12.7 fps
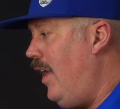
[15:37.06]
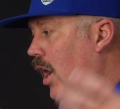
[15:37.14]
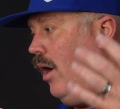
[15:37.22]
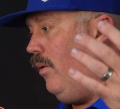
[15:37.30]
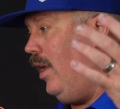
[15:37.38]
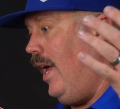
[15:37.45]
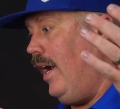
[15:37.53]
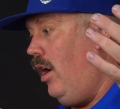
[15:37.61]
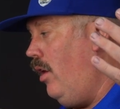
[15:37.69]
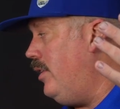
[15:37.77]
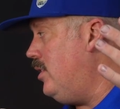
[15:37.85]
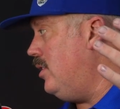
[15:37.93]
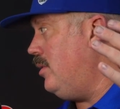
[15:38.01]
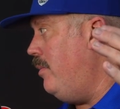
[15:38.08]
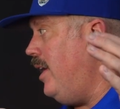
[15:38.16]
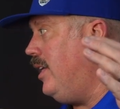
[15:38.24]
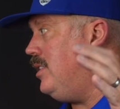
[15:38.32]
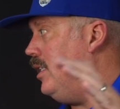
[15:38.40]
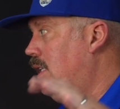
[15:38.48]
they all were like, oh, this is
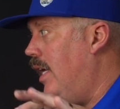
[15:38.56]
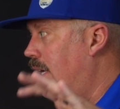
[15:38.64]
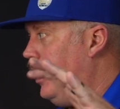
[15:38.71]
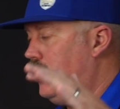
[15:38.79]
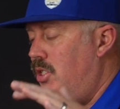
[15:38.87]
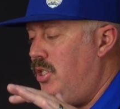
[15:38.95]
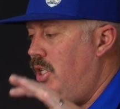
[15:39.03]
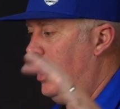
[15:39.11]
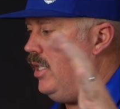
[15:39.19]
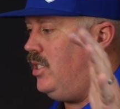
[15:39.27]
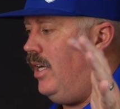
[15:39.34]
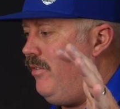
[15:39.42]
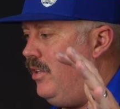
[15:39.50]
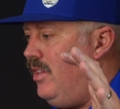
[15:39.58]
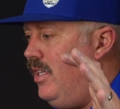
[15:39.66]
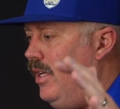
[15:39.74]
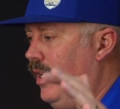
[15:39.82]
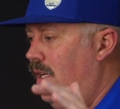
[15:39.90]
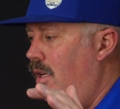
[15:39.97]
amazing. Like, it's changed
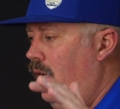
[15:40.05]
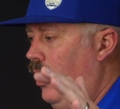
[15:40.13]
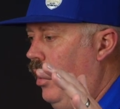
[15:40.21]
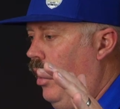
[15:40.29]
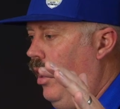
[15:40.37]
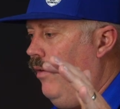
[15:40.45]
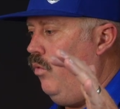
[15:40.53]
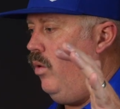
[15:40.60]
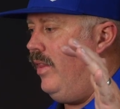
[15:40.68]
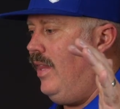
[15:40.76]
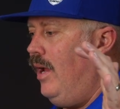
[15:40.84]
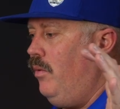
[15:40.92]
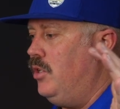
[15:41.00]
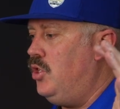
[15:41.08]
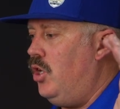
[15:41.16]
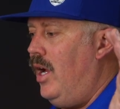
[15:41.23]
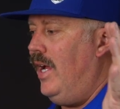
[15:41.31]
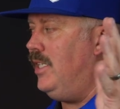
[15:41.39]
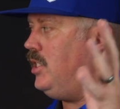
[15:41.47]
everything of what they were
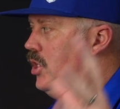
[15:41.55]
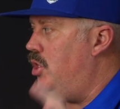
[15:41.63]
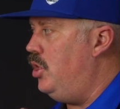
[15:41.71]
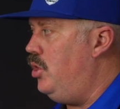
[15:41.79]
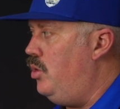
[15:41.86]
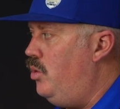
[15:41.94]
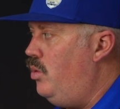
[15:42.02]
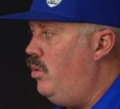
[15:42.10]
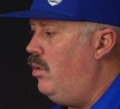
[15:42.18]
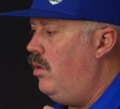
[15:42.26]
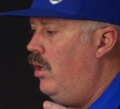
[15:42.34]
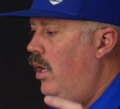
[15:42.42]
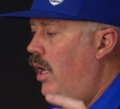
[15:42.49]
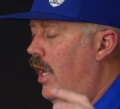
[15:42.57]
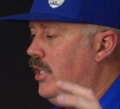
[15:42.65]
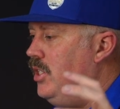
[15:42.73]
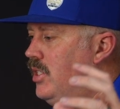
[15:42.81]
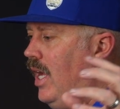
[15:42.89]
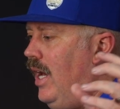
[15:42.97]
trying to do. And
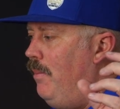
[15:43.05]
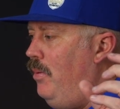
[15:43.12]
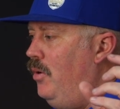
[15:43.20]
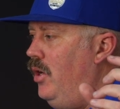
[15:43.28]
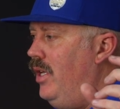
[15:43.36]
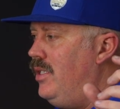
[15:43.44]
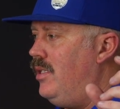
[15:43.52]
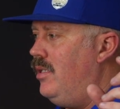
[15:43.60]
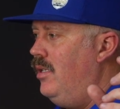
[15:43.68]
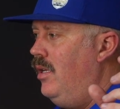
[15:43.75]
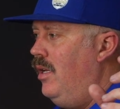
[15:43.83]
just kind of put